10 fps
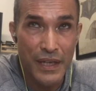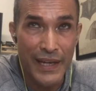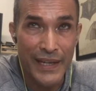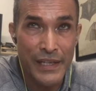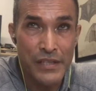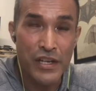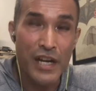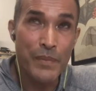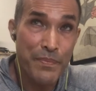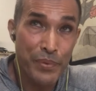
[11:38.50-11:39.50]
And he saw
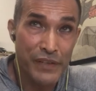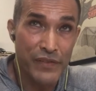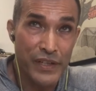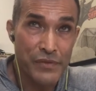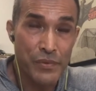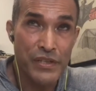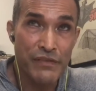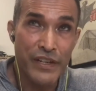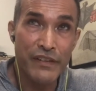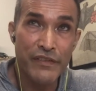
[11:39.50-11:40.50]
my previs, which he
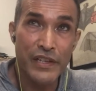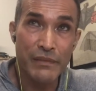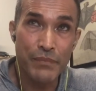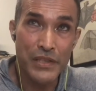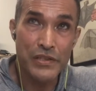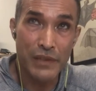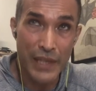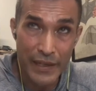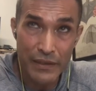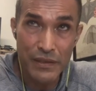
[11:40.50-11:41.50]
very, very much
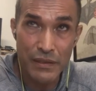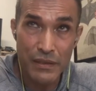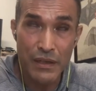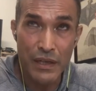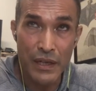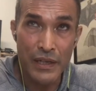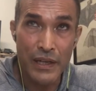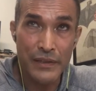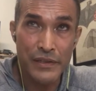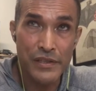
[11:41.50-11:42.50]
liked. And he
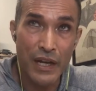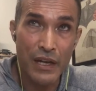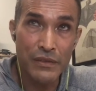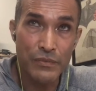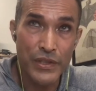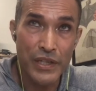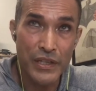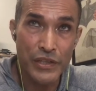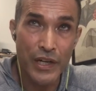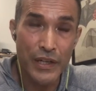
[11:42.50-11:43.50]
liked the style in which I
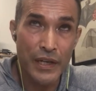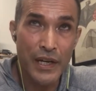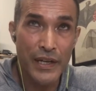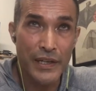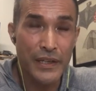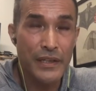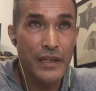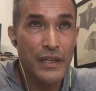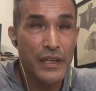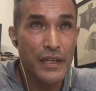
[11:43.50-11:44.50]
shot and cut it.
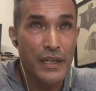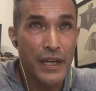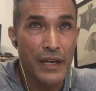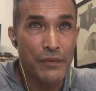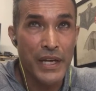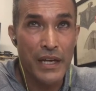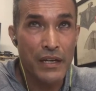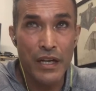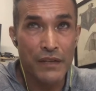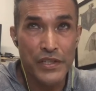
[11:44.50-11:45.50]
And we had a
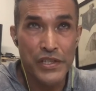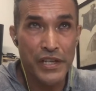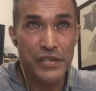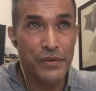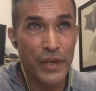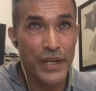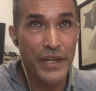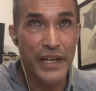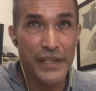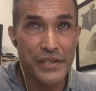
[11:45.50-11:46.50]
conversation one
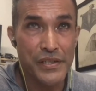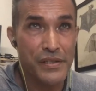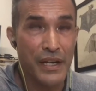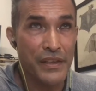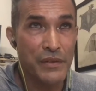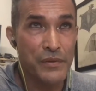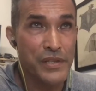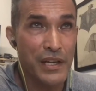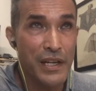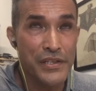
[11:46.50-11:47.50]
day, just, I think it was
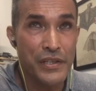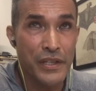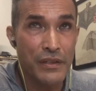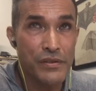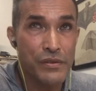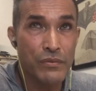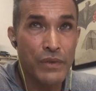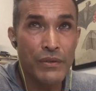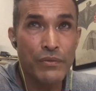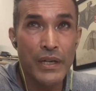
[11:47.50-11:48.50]
at lunch. And he goes, so what do
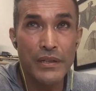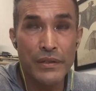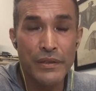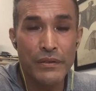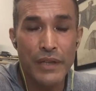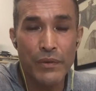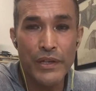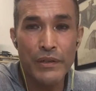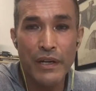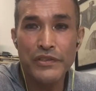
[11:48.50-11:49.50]
you want to do? Like, what do
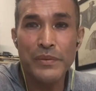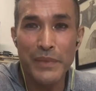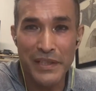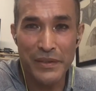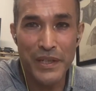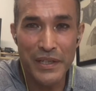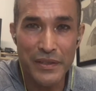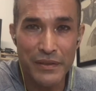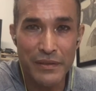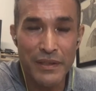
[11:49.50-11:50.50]
you ultimately want to
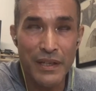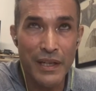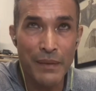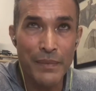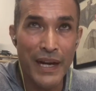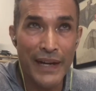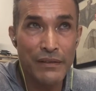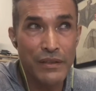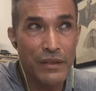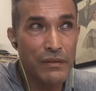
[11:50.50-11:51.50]
do? And I'm like, I
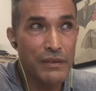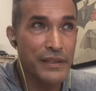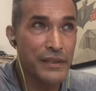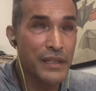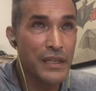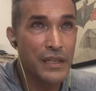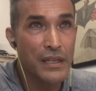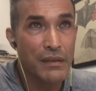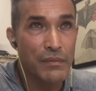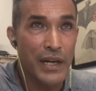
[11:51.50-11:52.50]
don't know. If
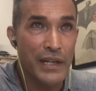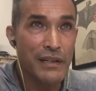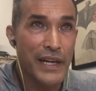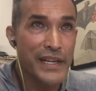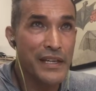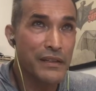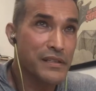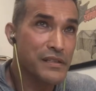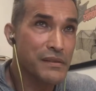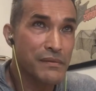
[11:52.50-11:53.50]
kind of liking
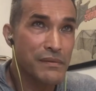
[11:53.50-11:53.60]
this,